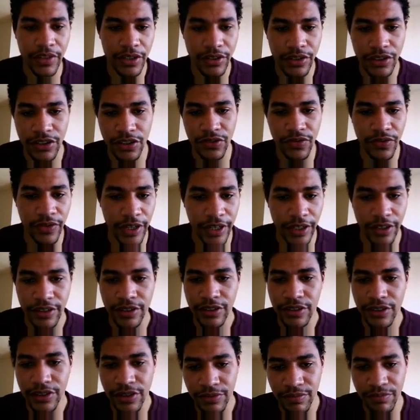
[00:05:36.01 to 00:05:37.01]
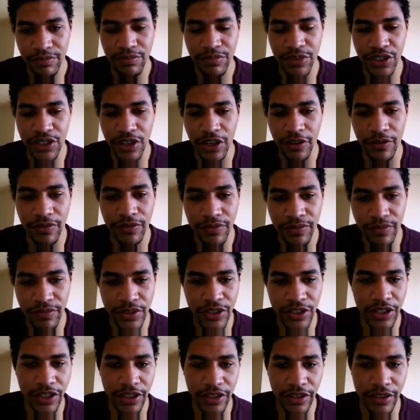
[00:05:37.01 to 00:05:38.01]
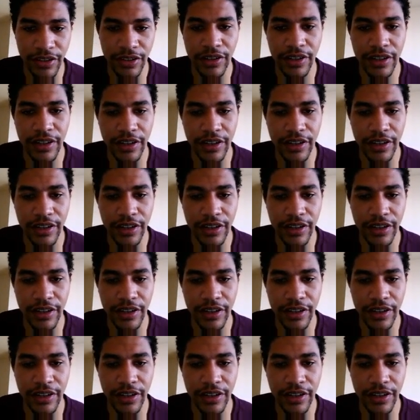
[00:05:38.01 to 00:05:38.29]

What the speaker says: just fake stuff sitting